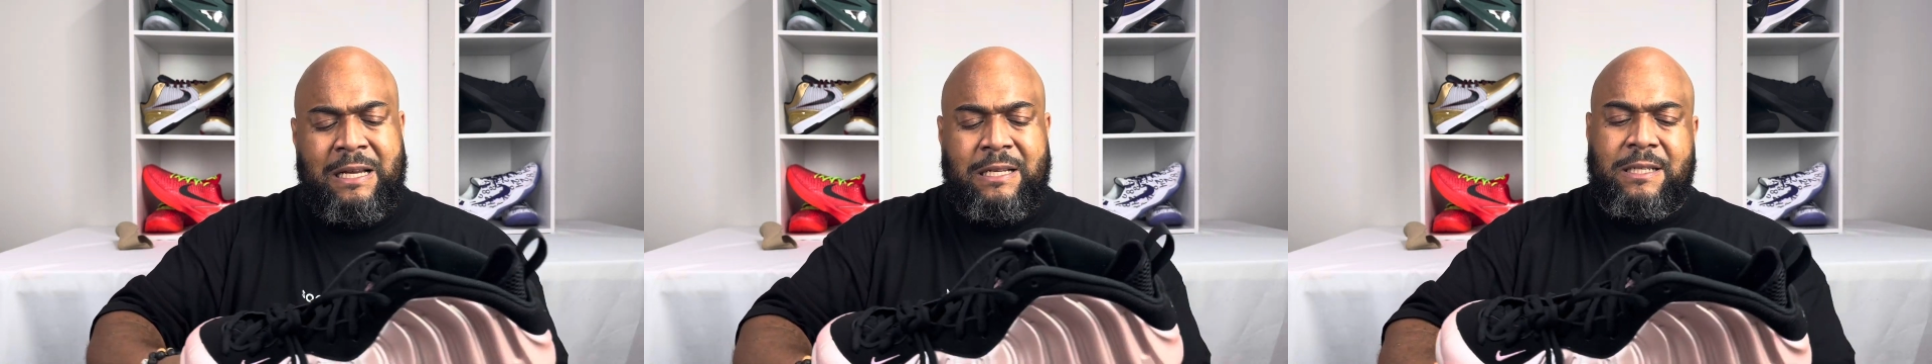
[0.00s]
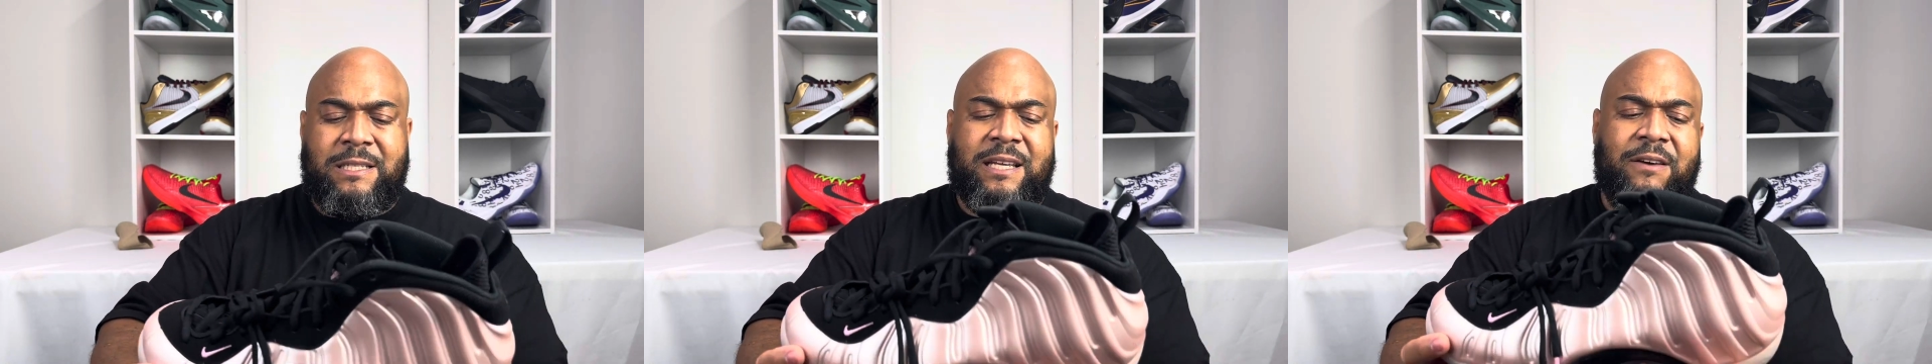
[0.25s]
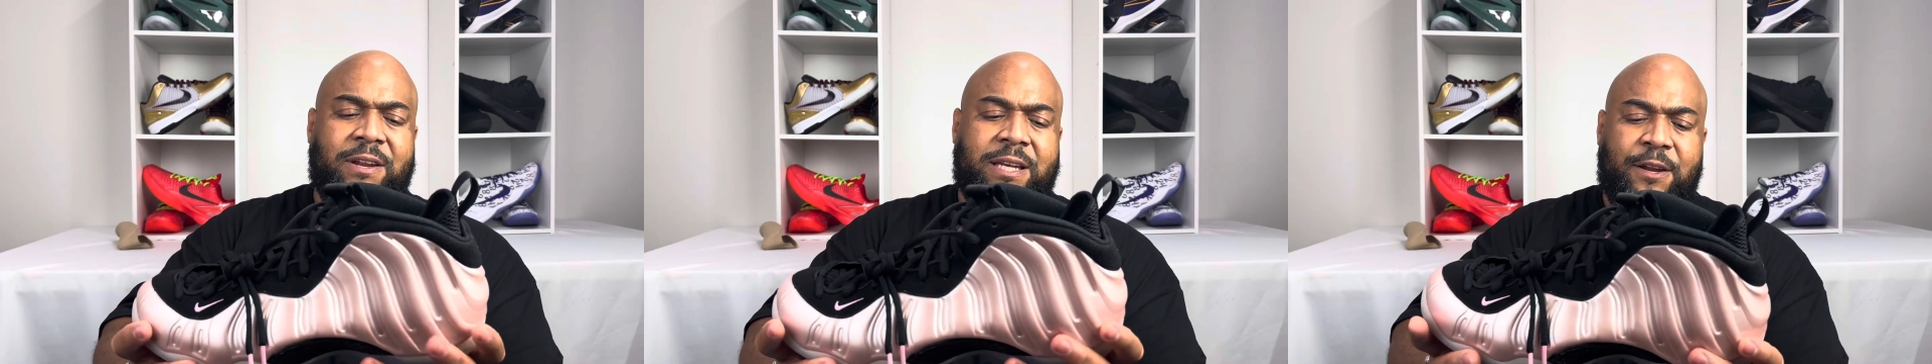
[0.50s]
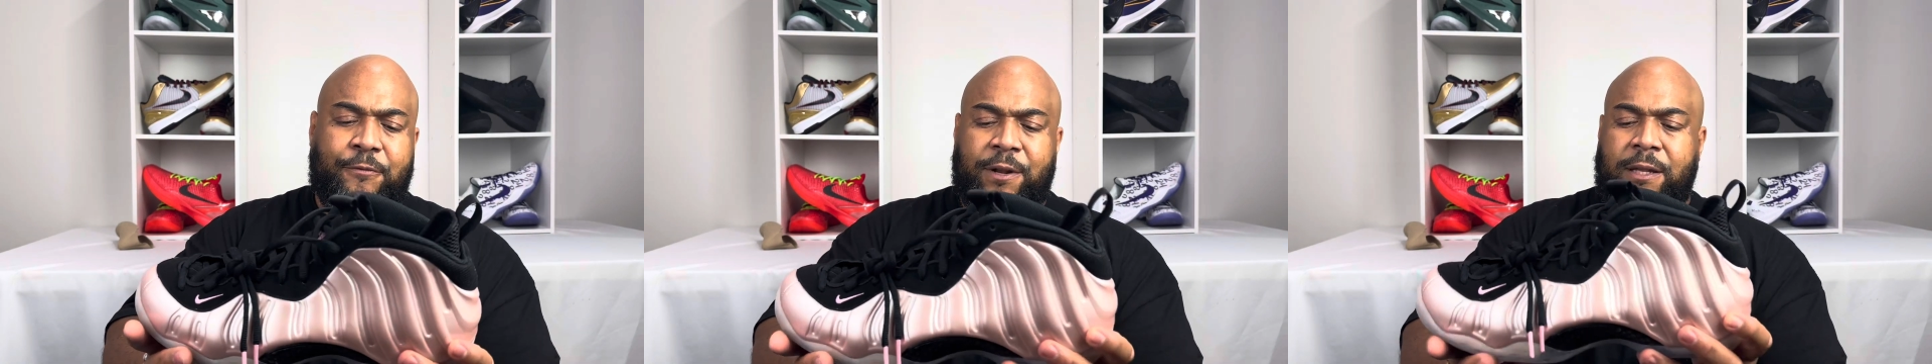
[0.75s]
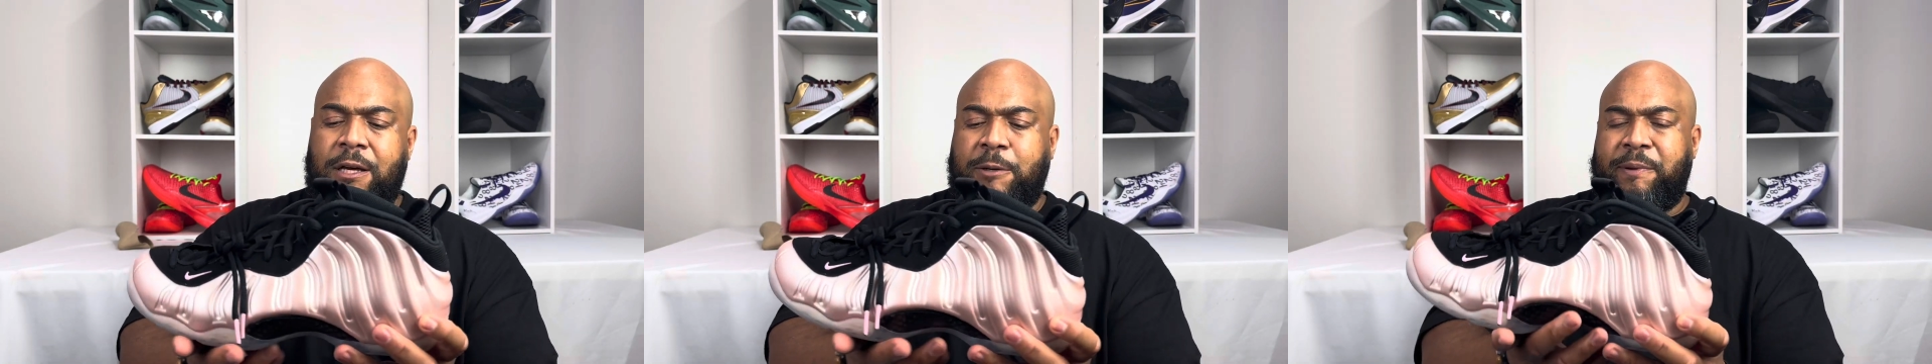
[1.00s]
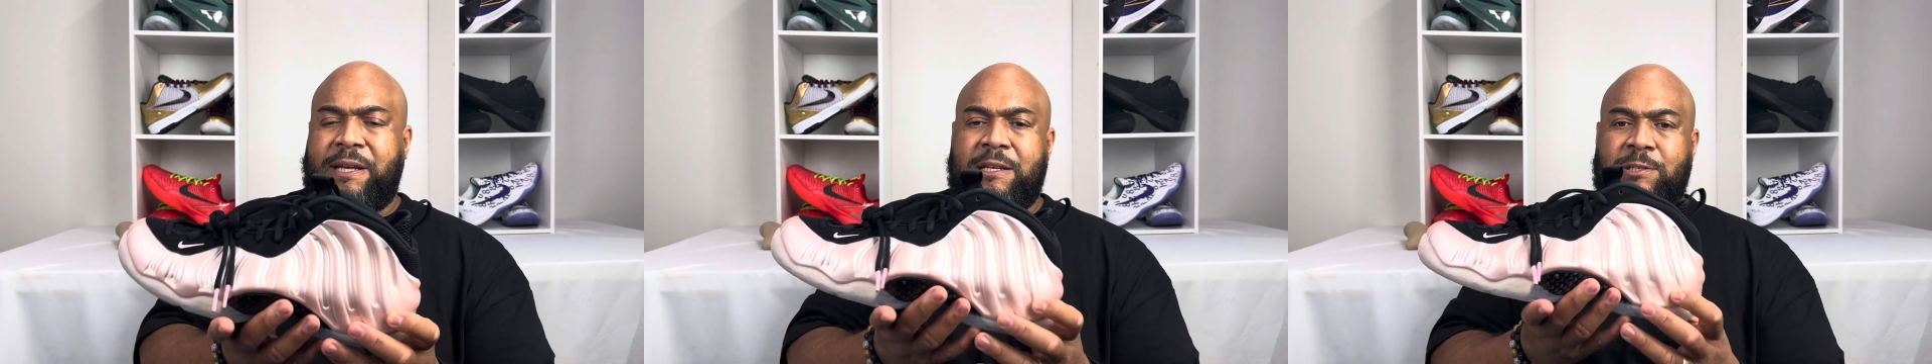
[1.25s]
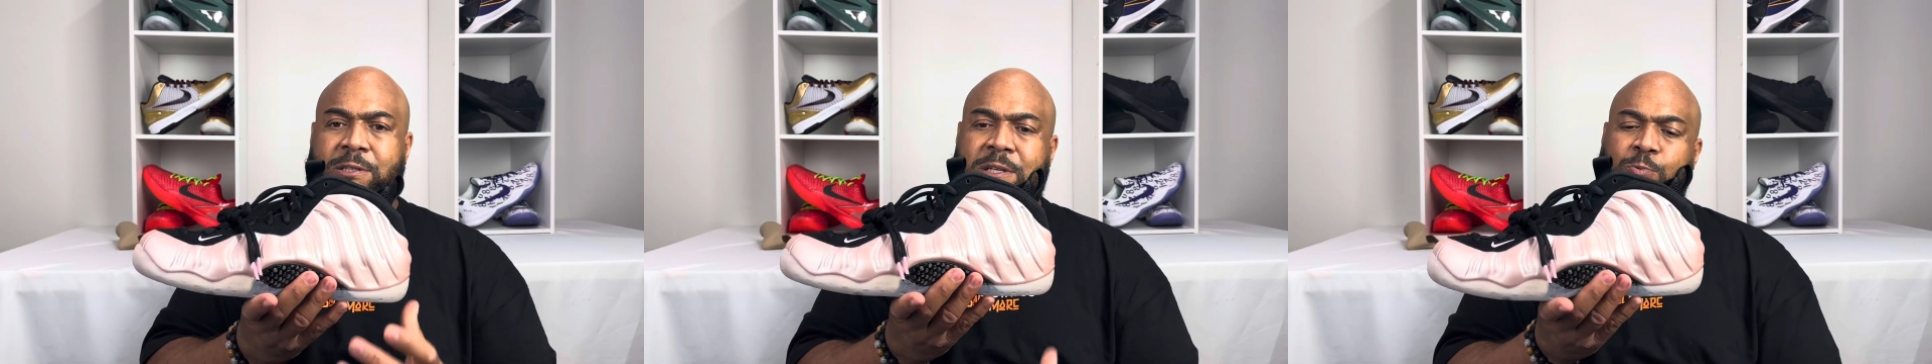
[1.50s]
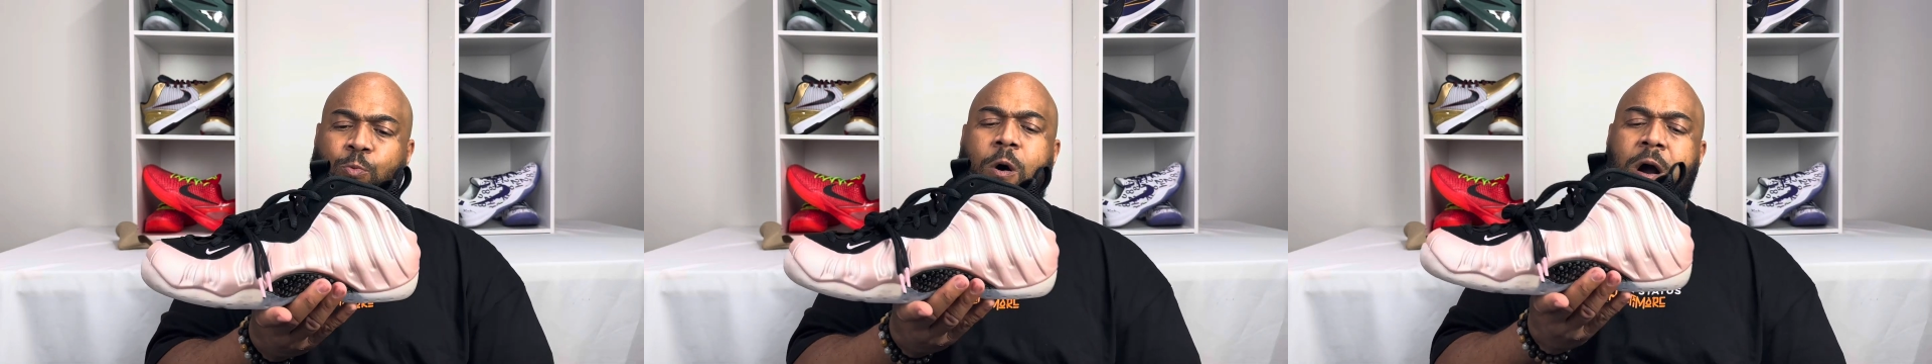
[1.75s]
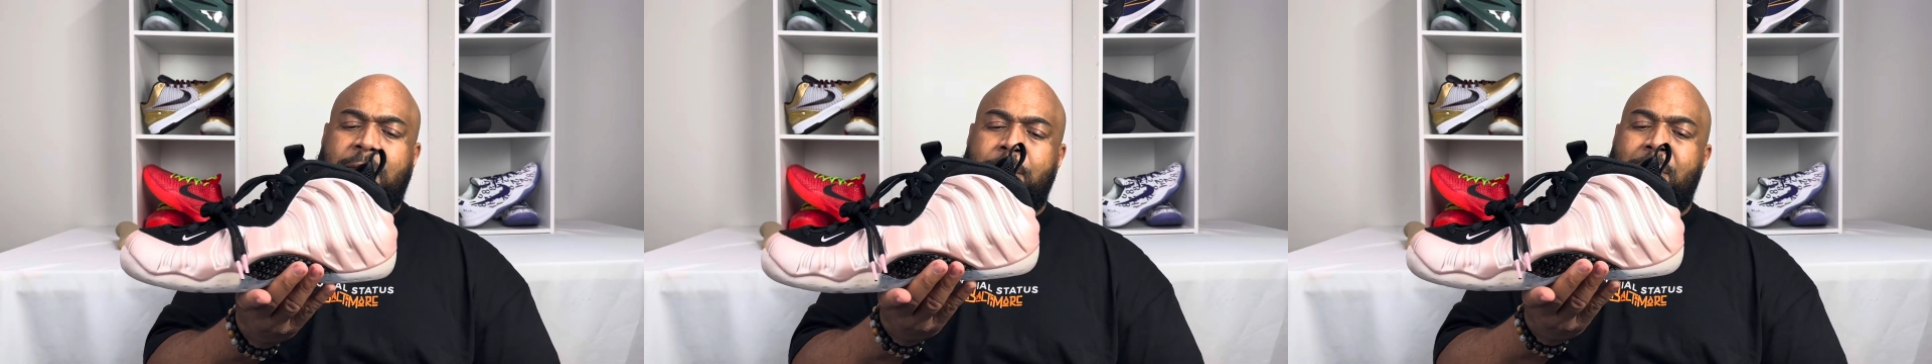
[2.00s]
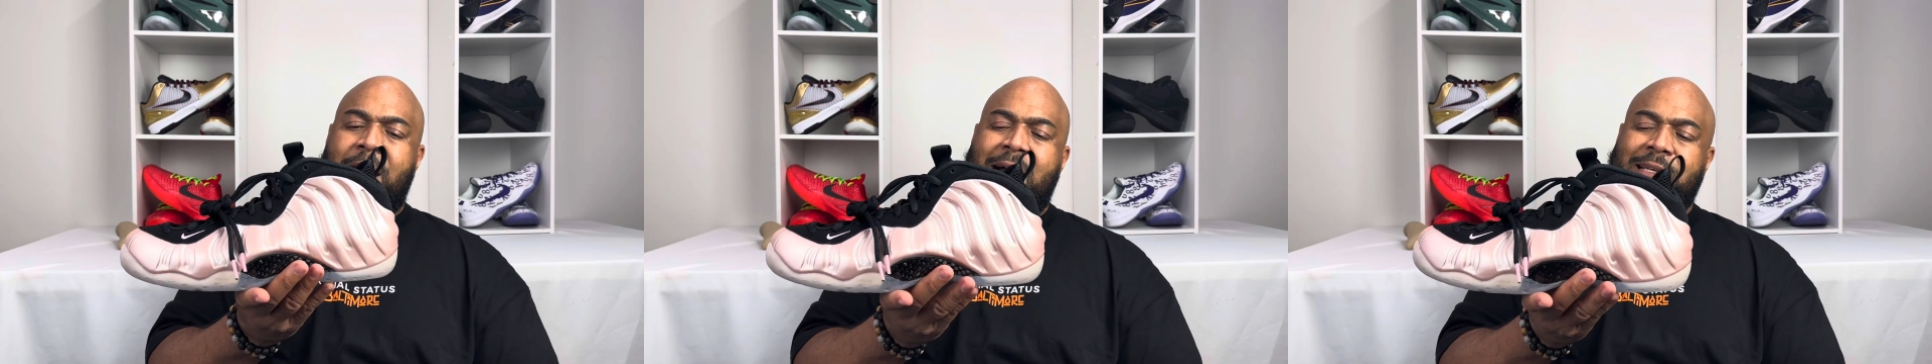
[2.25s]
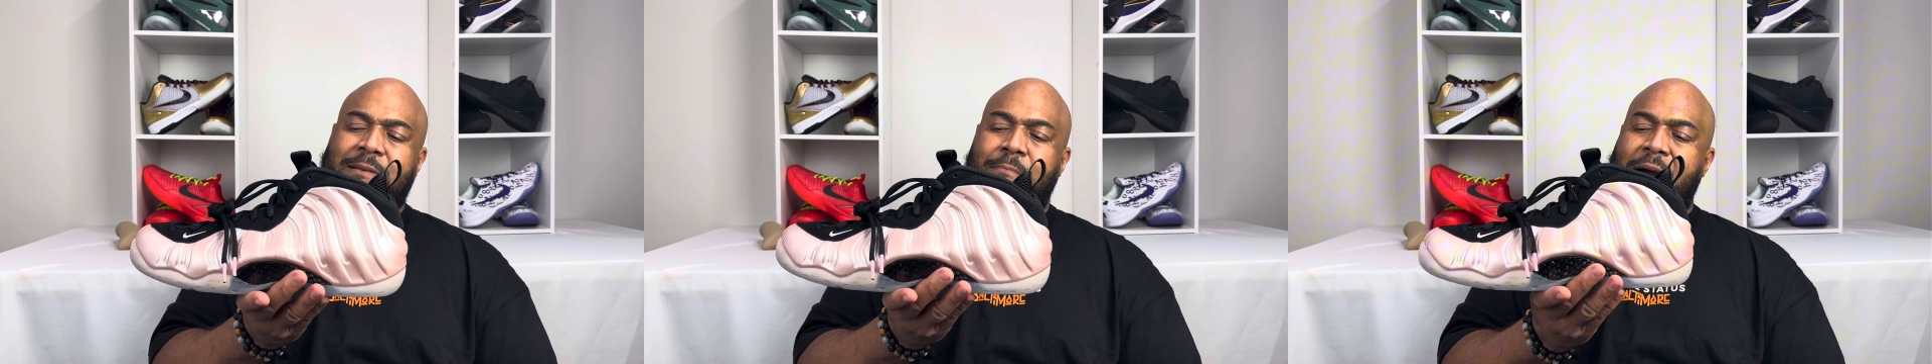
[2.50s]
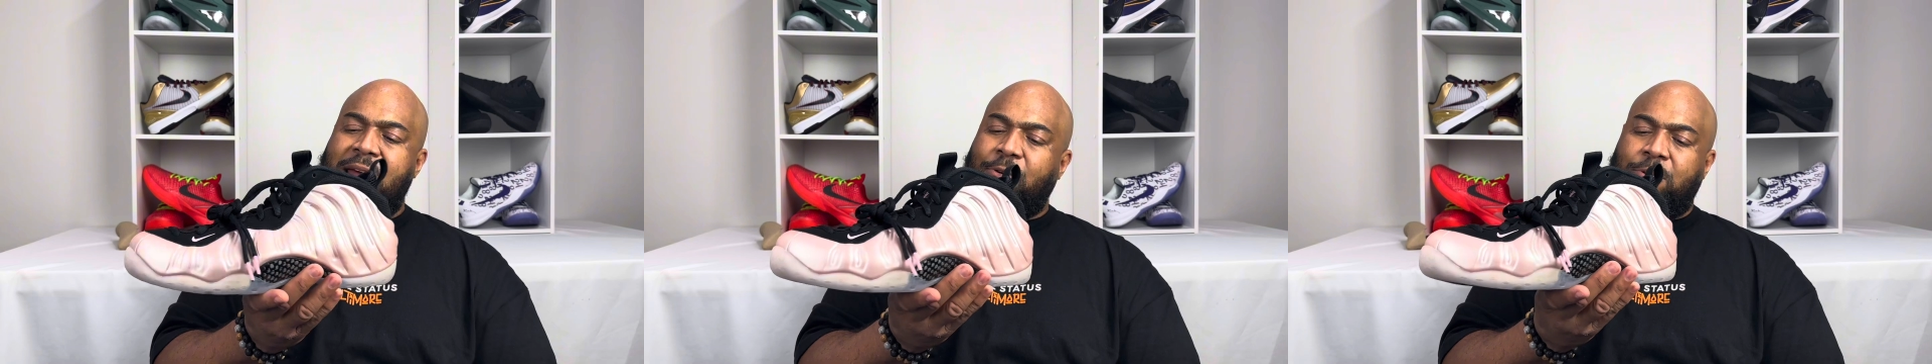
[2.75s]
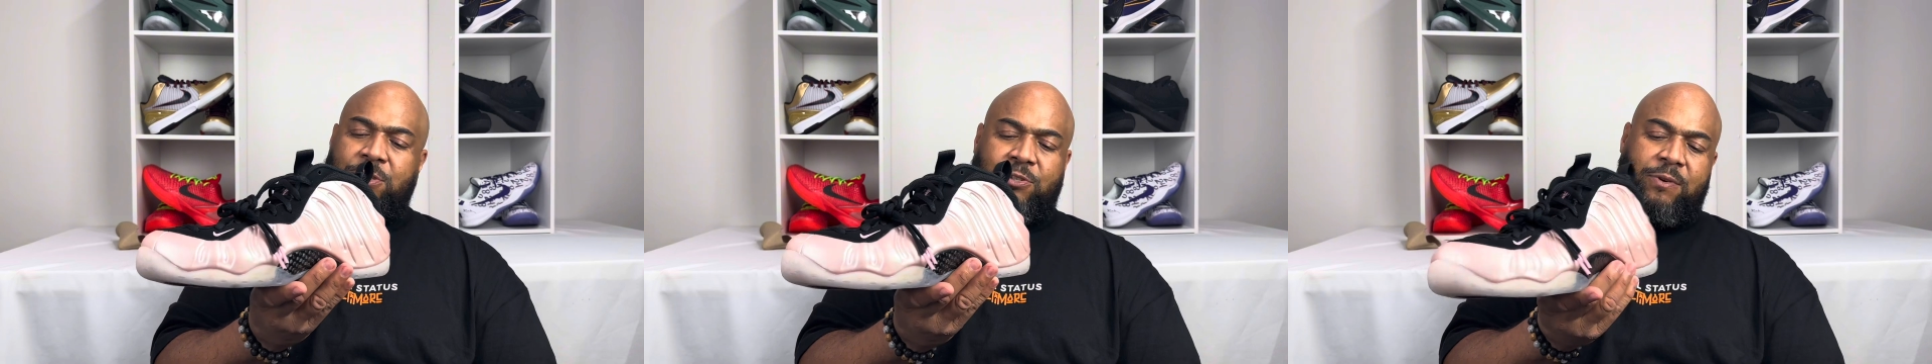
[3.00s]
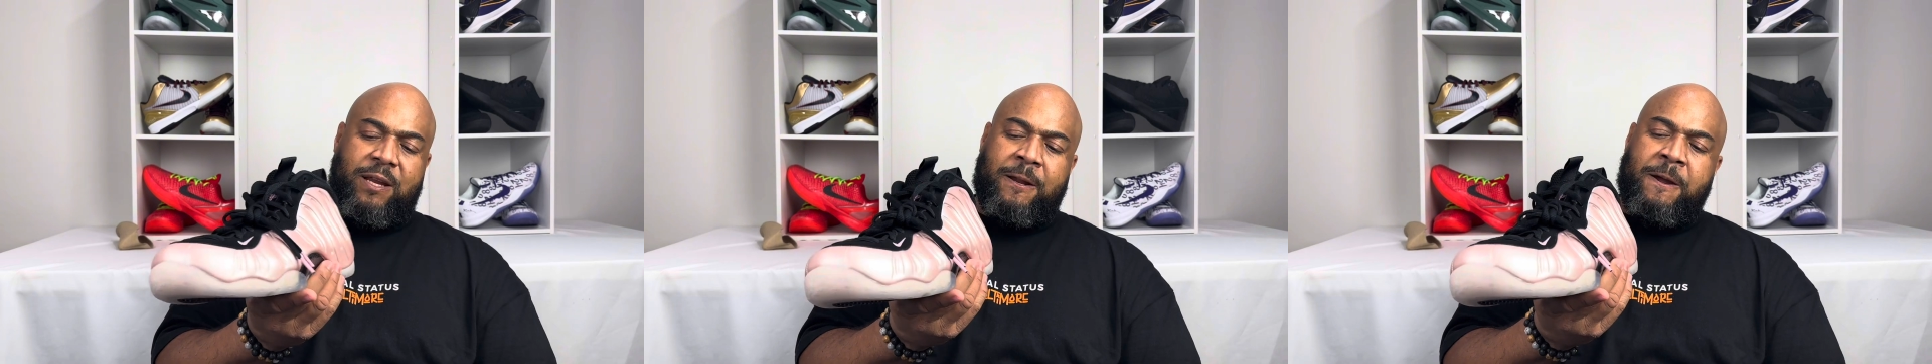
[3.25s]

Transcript: just to give it a different look, because just walking by somebody on the street,